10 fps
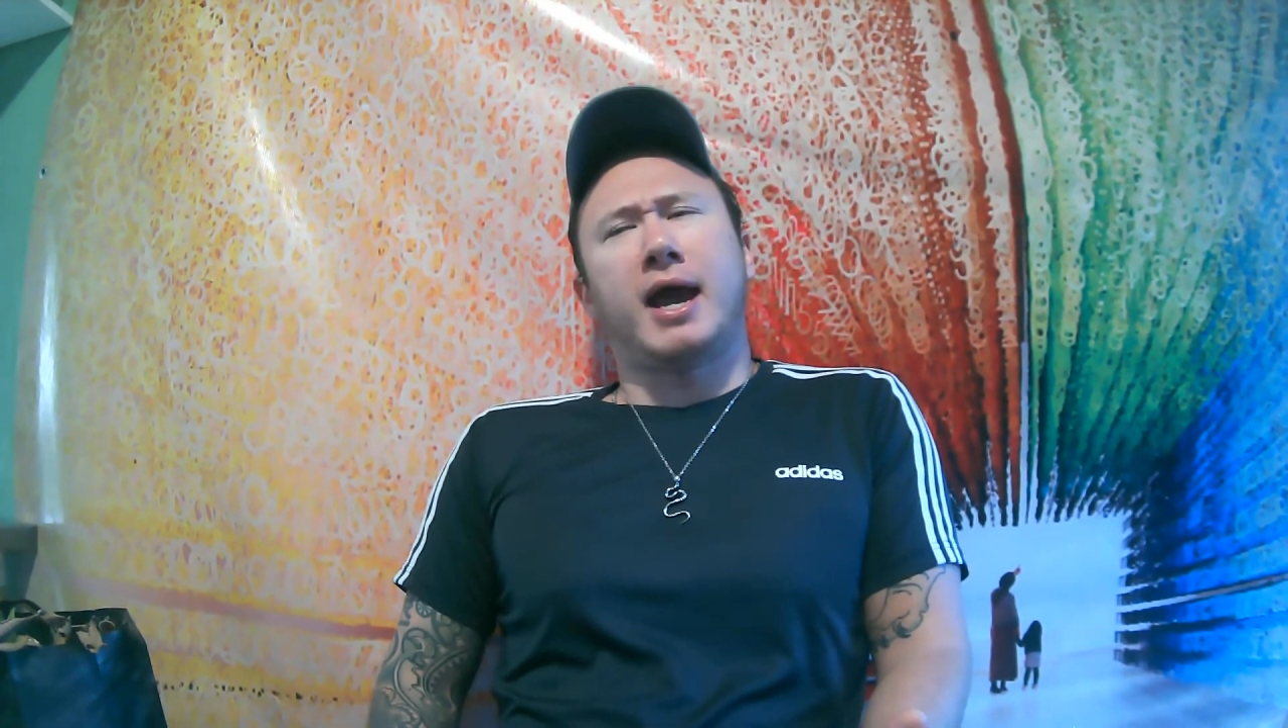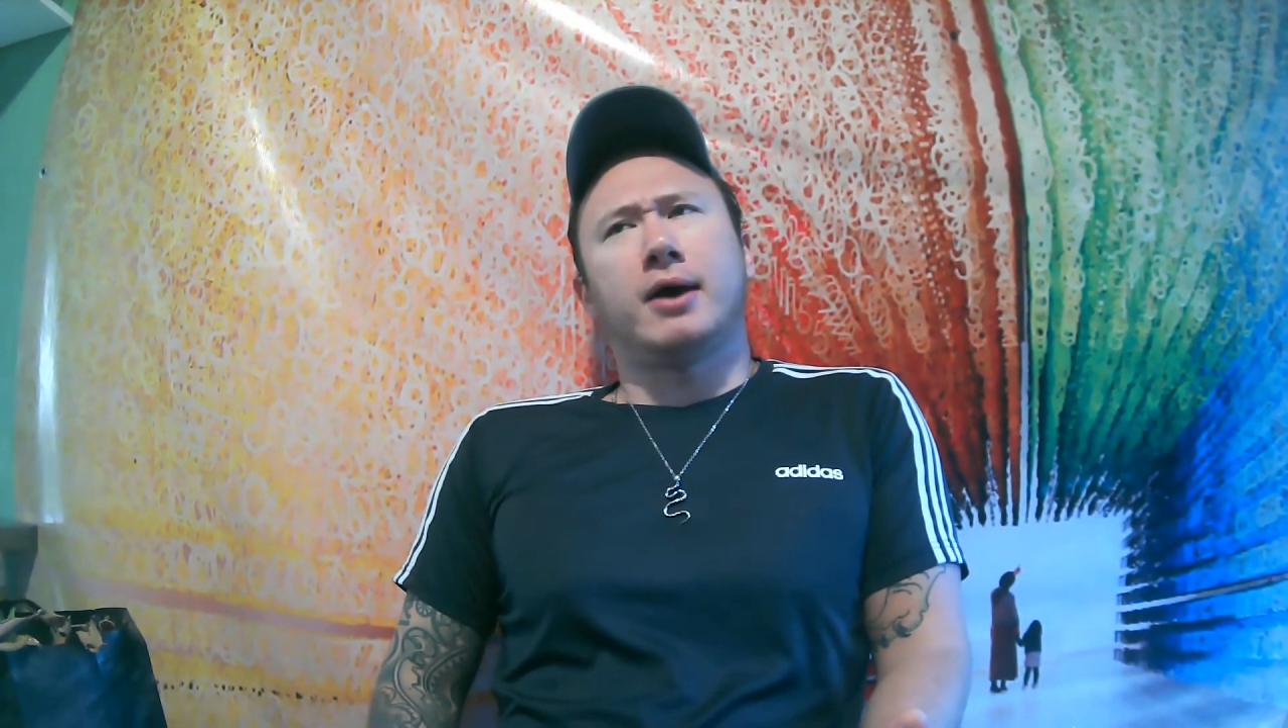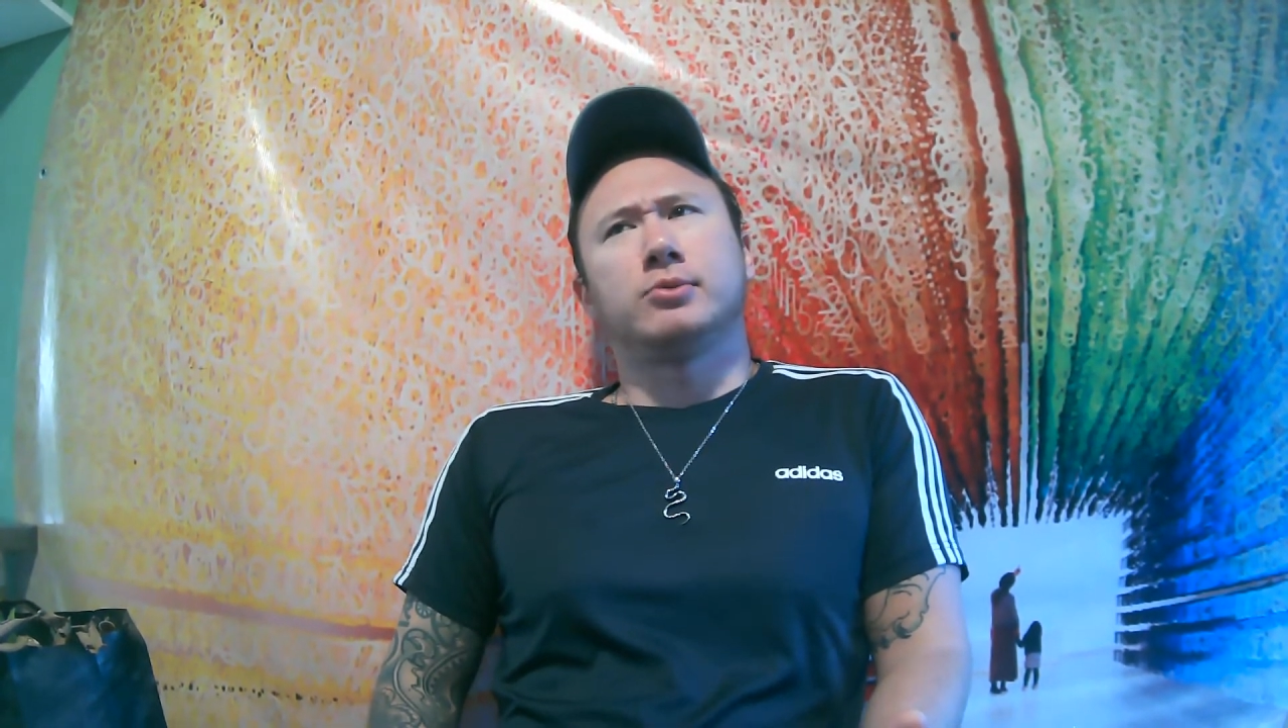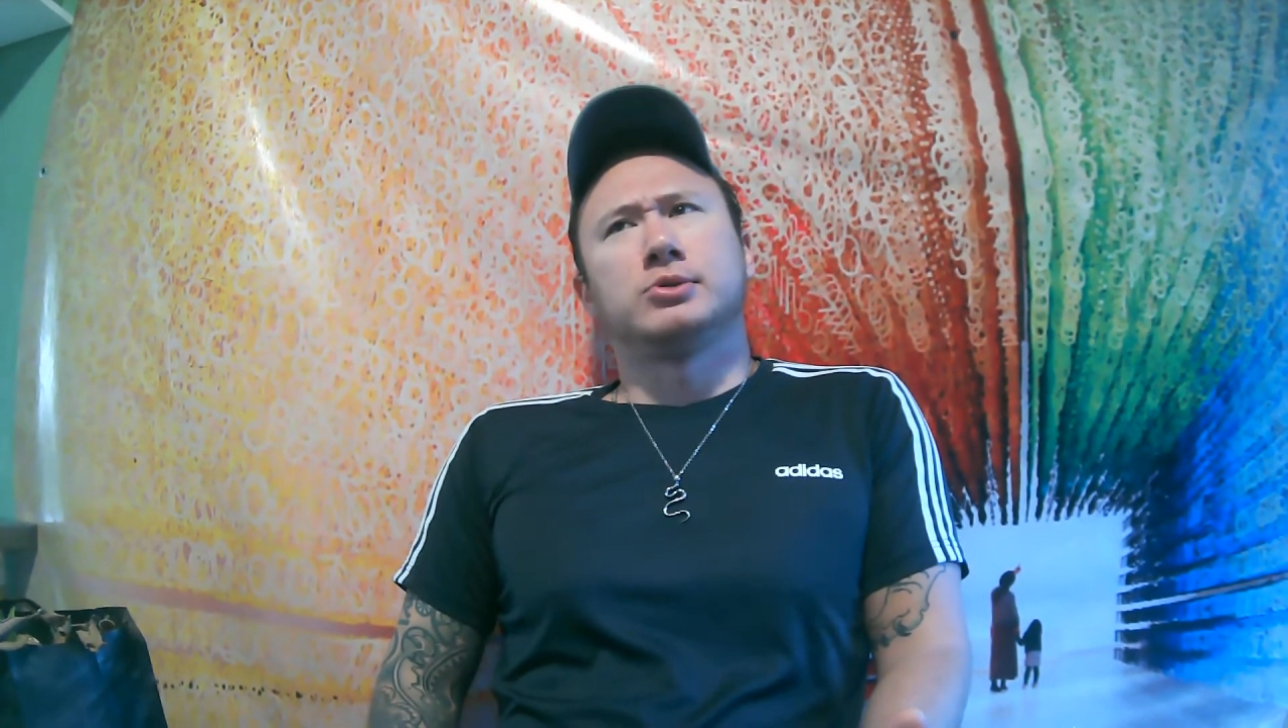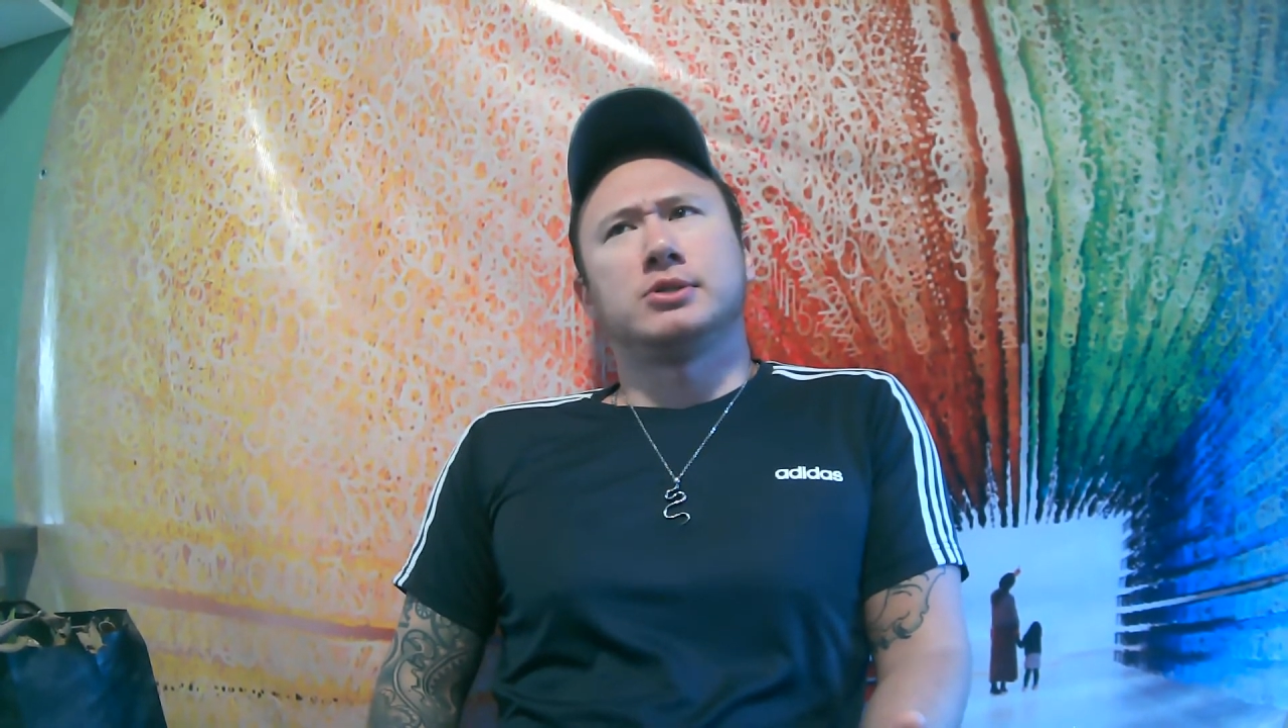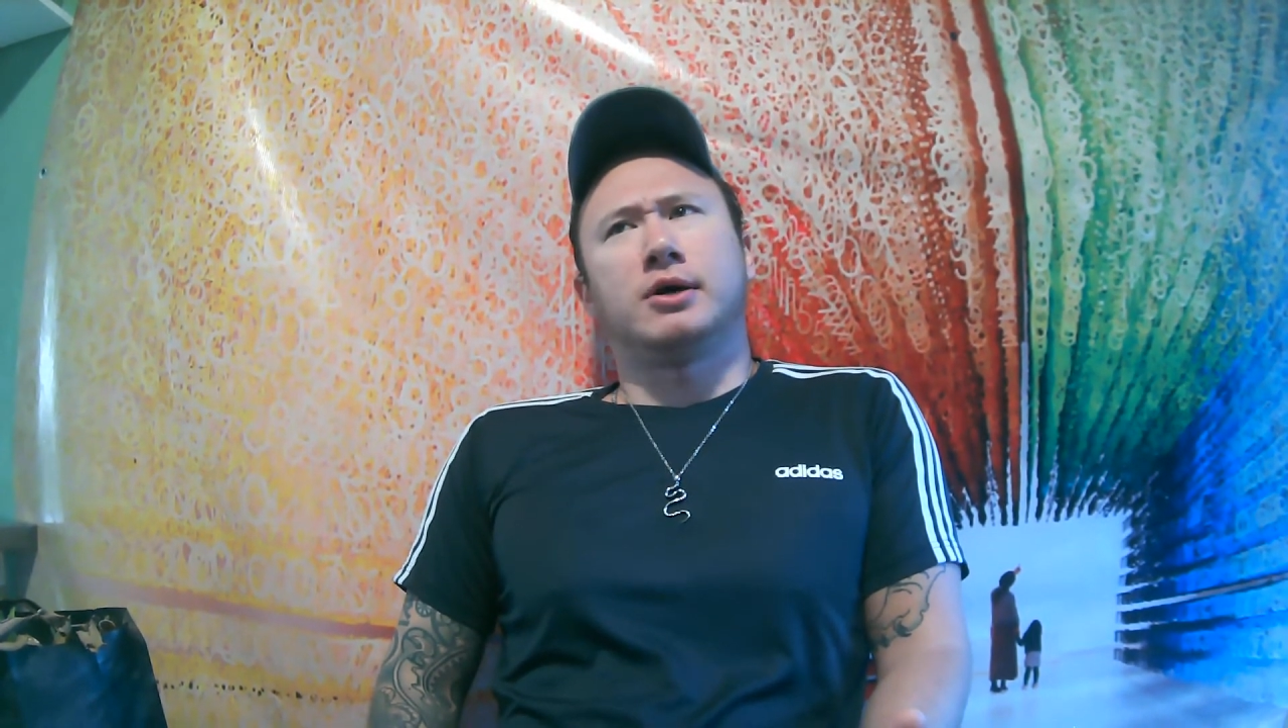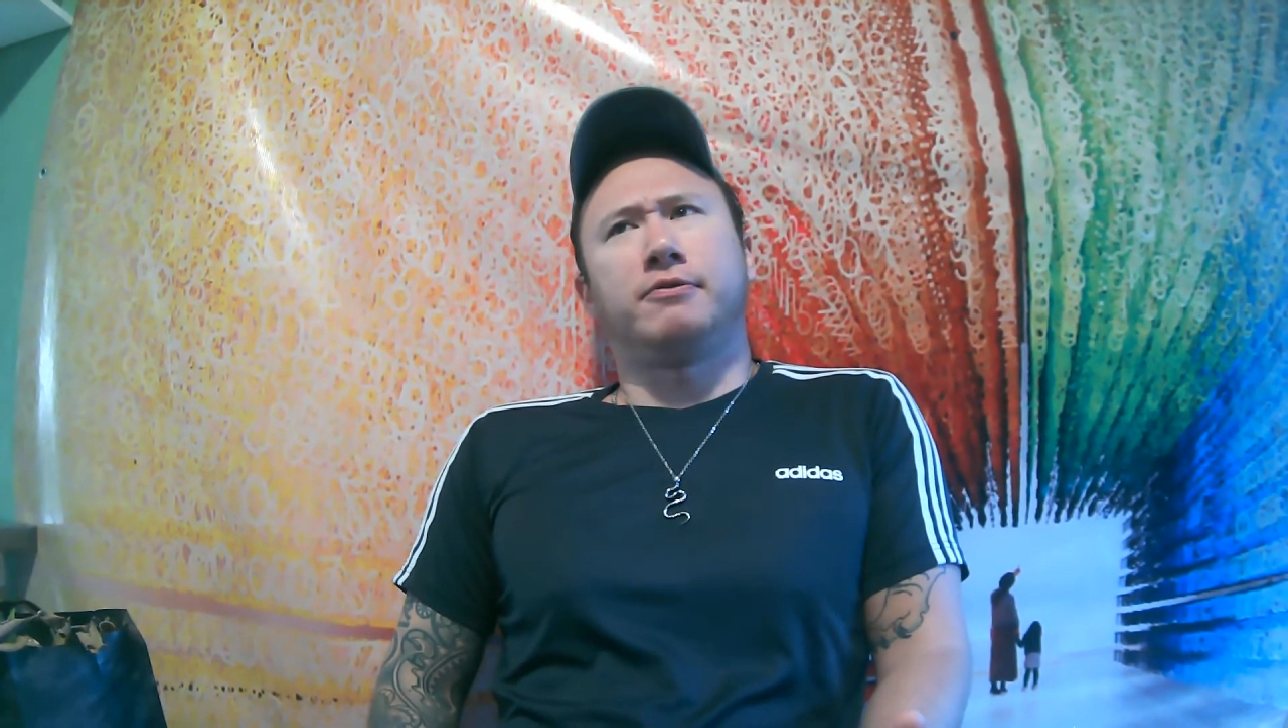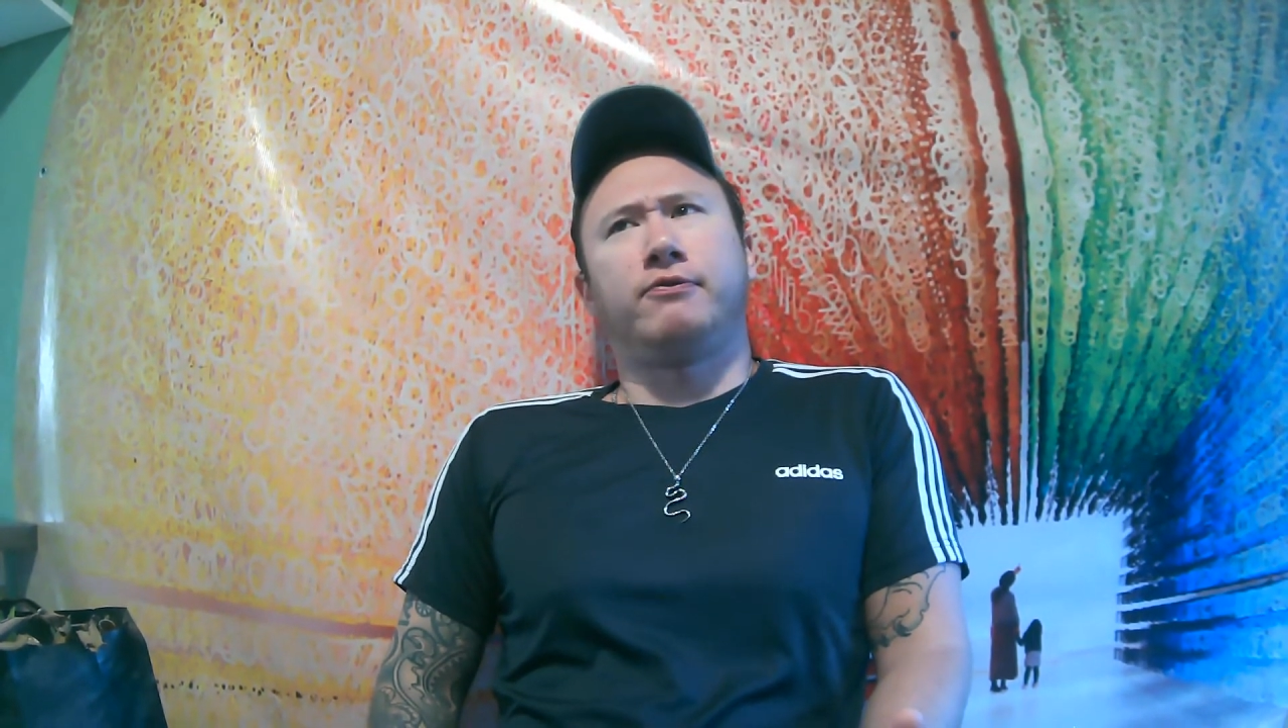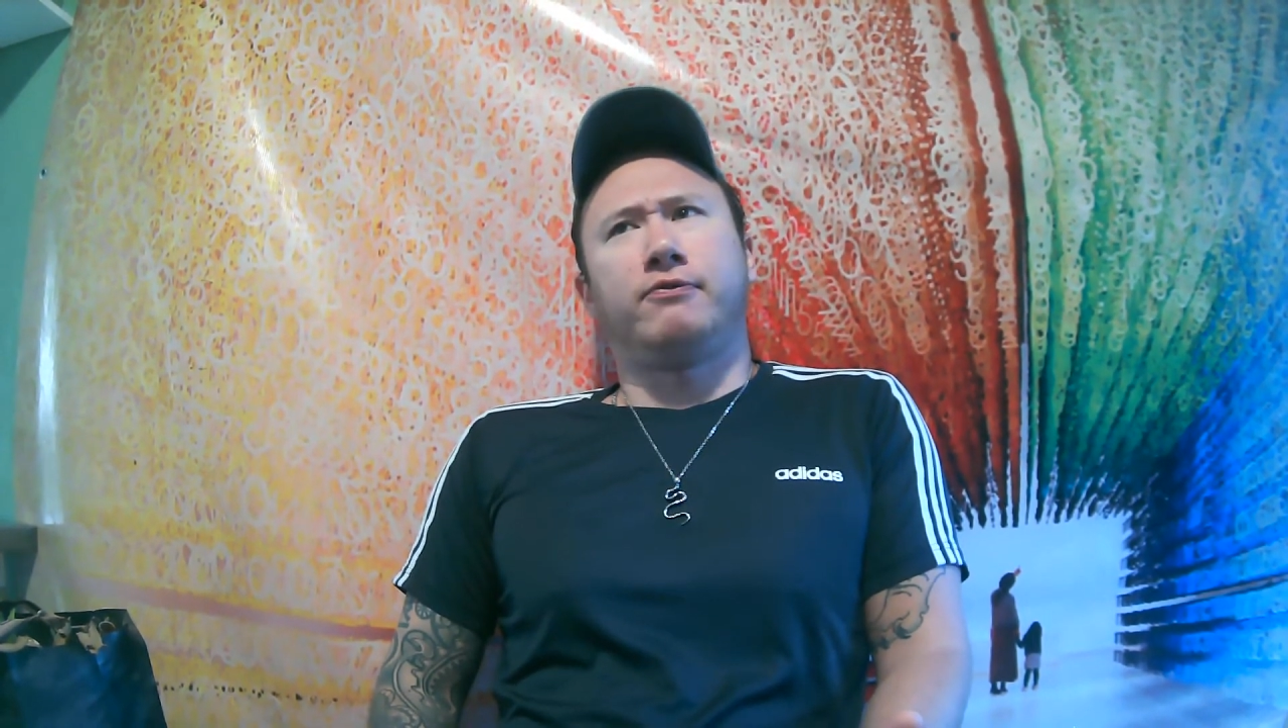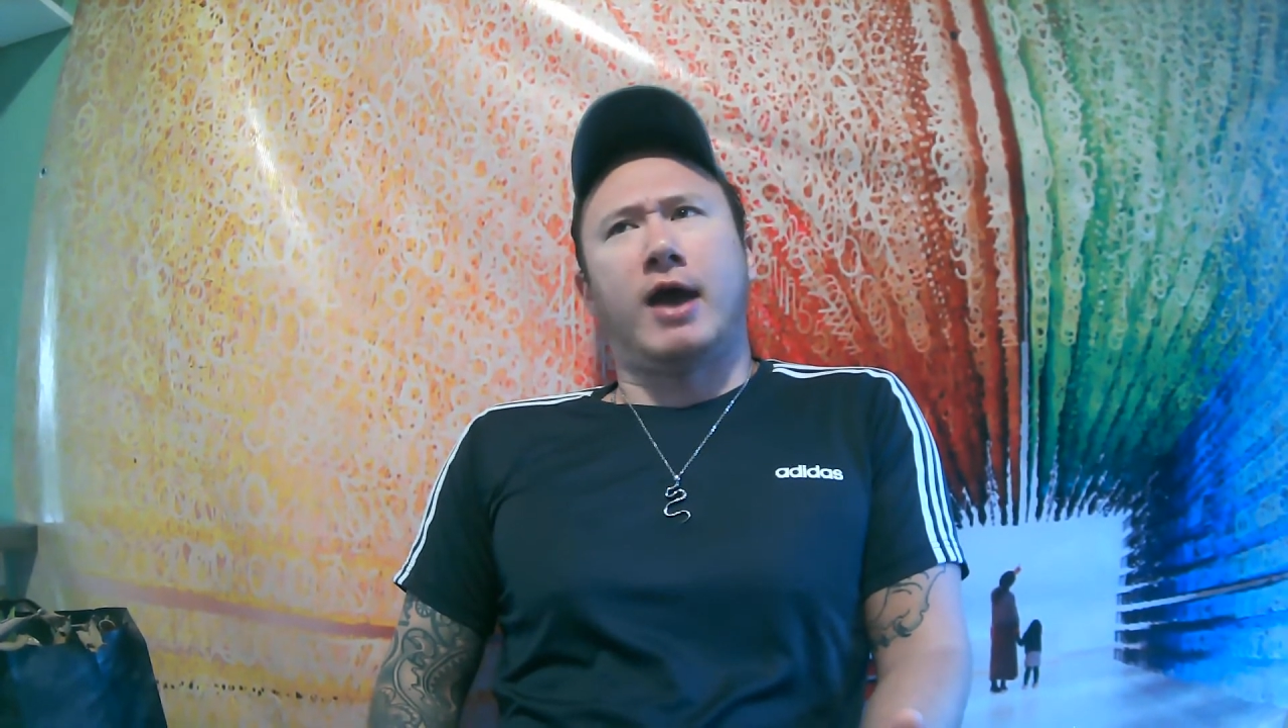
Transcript: pounds of